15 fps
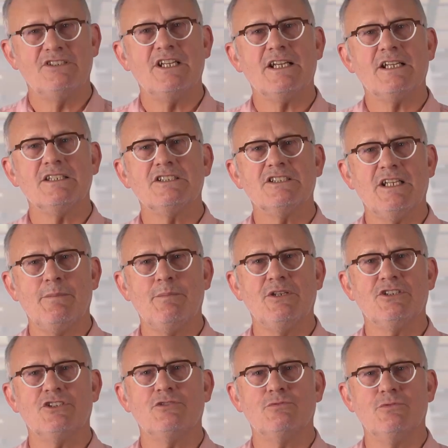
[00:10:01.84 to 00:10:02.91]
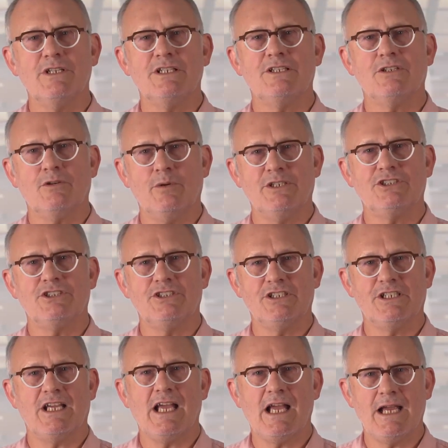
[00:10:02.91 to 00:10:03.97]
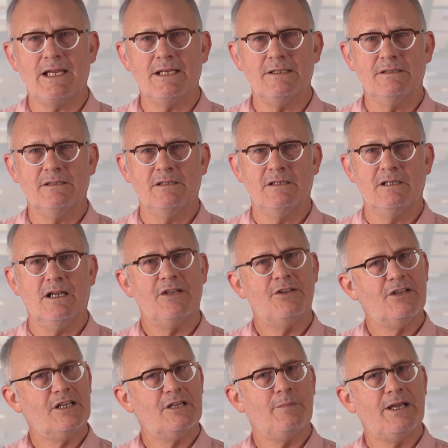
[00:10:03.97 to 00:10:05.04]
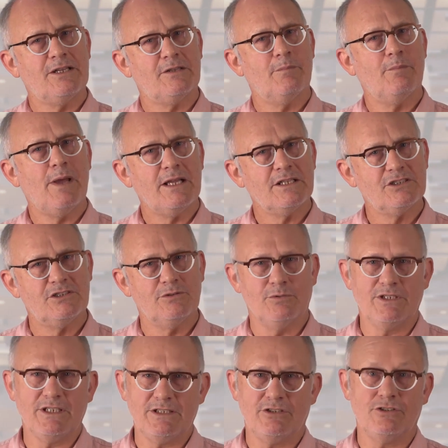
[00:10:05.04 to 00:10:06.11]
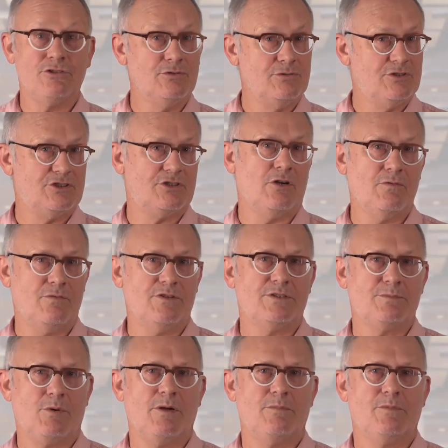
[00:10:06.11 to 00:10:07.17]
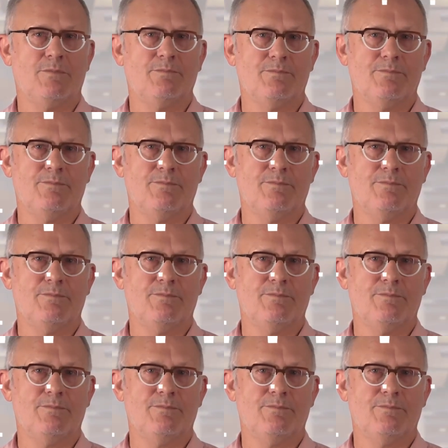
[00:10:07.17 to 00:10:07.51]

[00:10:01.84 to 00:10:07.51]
second step is to read the question again and think about the maths you will need to do to solve this problem.